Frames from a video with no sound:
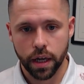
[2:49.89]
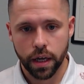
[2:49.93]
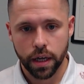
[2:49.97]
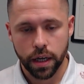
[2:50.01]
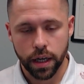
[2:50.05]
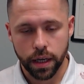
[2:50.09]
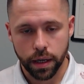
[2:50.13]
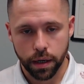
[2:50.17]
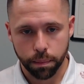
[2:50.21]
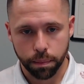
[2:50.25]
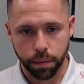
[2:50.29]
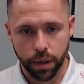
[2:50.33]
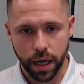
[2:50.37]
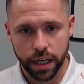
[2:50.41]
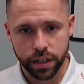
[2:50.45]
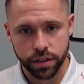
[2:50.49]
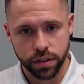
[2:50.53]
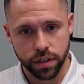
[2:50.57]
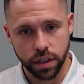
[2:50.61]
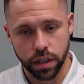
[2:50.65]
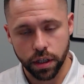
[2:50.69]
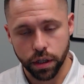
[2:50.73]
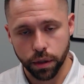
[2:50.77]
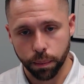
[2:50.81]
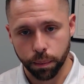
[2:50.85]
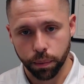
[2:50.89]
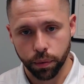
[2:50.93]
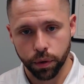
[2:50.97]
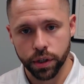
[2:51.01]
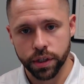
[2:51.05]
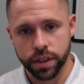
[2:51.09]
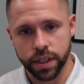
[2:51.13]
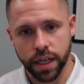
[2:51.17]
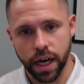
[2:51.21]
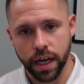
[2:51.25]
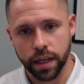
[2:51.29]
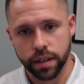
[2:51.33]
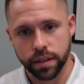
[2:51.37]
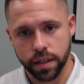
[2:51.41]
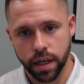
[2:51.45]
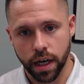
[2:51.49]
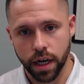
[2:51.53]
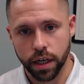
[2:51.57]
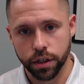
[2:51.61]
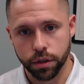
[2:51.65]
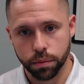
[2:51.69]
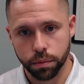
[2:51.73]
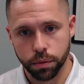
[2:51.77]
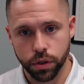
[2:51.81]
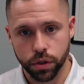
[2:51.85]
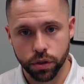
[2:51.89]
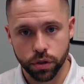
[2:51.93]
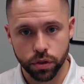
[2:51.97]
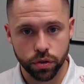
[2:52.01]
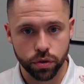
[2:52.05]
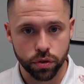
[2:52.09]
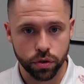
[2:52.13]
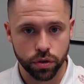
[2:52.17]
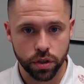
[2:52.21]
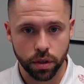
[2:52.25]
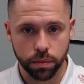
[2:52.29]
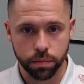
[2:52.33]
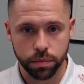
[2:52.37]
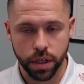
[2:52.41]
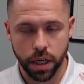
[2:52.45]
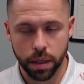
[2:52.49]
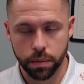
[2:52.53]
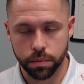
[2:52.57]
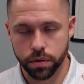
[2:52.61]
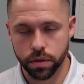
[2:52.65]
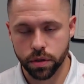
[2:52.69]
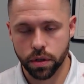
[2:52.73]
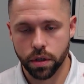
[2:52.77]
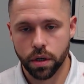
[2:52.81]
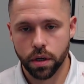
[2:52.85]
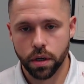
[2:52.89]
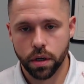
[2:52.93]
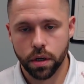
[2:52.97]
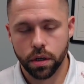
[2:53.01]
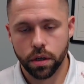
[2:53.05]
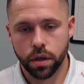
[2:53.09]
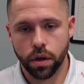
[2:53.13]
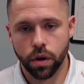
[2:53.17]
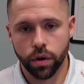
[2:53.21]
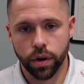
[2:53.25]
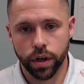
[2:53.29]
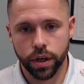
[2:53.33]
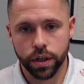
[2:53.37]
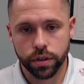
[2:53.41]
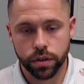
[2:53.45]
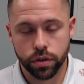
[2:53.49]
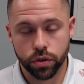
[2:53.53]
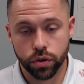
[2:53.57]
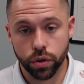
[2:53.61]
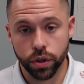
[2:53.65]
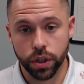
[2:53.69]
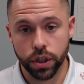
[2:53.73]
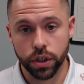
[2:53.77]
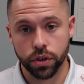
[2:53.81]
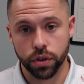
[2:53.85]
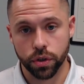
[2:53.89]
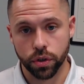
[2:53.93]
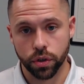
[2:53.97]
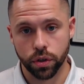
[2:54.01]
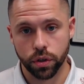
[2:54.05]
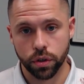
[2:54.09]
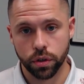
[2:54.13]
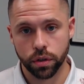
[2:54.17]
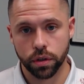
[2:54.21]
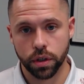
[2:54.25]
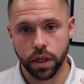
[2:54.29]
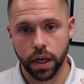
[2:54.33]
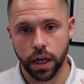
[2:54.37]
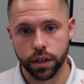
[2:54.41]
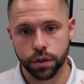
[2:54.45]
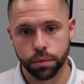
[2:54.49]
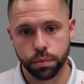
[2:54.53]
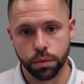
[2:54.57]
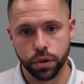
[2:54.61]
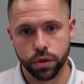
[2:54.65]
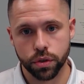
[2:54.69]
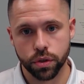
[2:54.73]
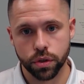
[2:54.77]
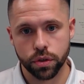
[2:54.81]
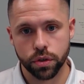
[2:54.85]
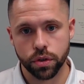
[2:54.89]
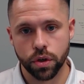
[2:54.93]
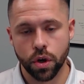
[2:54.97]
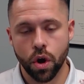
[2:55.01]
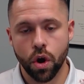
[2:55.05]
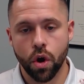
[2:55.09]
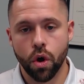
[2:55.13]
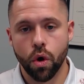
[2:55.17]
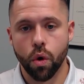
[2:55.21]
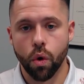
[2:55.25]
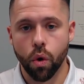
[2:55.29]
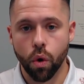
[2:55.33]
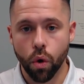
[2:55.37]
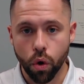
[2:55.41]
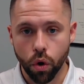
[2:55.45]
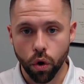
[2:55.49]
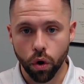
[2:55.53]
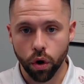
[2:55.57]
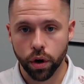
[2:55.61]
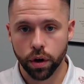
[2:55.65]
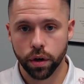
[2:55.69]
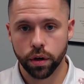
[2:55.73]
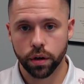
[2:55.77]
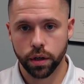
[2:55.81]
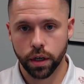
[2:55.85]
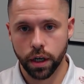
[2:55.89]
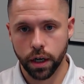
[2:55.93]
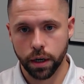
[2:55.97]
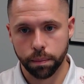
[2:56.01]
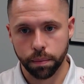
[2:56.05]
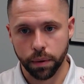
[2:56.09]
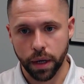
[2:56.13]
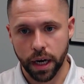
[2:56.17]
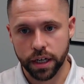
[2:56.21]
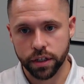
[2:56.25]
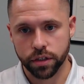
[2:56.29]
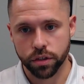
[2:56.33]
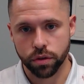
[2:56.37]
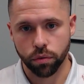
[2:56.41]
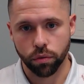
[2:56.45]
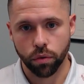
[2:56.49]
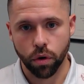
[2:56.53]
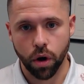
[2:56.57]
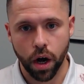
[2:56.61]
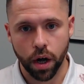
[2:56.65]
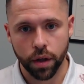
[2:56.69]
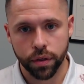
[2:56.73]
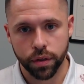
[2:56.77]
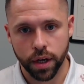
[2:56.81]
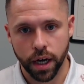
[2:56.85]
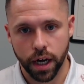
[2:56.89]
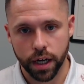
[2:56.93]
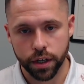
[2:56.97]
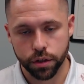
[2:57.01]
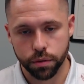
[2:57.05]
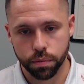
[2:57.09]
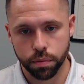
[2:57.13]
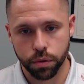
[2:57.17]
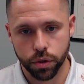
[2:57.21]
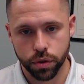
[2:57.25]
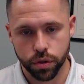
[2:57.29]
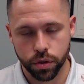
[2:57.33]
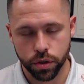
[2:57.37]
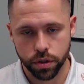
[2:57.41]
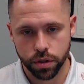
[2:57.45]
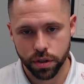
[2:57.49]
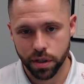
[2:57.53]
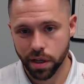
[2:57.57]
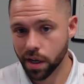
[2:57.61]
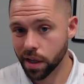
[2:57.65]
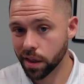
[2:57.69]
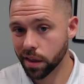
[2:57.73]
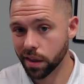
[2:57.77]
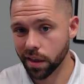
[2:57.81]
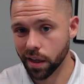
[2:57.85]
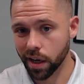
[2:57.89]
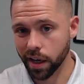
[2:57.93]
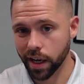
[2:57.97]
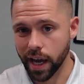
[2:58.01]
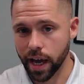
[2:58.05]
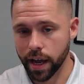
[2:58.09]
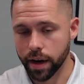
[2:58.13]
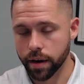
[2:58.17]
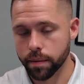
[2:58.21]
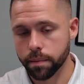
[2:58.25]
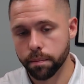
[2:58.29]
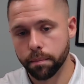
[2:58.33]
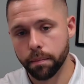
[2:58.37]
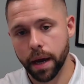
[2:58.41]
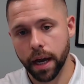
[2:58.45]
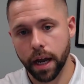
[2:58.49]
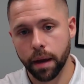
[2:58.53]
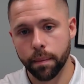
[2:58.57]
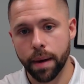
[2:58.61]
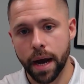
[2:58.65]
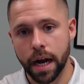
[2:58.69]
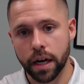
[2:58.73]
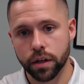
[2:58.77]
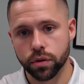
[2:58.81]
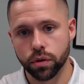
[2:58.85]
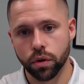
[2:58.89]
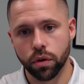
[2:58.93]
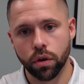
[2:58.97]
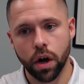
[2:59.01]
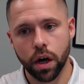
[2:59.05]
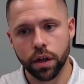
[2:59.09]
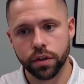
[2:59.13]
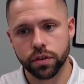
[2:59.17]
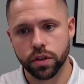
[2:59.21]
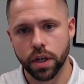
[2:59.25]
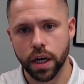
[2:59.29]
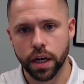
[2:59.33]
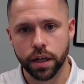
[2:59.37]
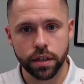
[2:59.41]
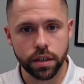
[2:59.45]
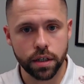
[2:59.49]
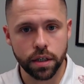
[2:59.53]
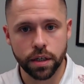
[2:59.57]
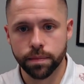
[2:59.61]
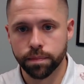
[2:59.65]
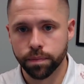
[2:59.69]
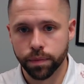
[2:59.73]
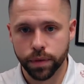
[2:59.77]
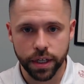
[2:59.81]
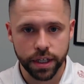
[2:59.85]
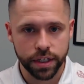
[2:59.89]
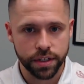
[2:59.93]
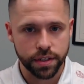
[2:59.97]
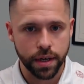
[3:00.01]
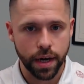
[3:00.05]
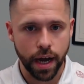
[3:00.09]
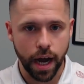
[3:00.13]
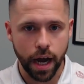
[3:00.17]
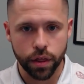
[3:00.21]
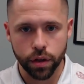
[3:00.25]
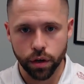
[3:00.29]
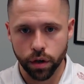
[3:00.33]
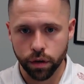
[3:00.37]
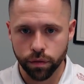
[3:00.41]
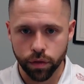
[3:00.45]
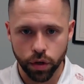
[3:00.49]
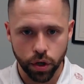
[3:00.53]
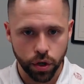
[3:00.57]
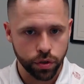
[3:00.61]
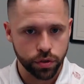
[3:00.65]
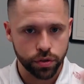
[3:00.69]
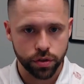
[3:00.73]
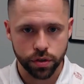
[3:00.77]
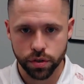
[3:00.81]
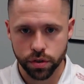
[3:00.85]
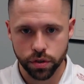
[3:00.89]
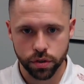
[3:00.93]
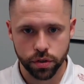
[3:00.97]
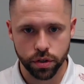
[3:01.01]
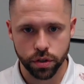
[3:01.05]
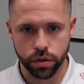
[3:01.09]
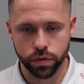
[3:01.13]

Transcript: It applies to either pre-tax contributions, or sometimes known as traditional contributions, or it applies to Roth contributions. Again, mega backdoor Roth strategy is neither of those. This is just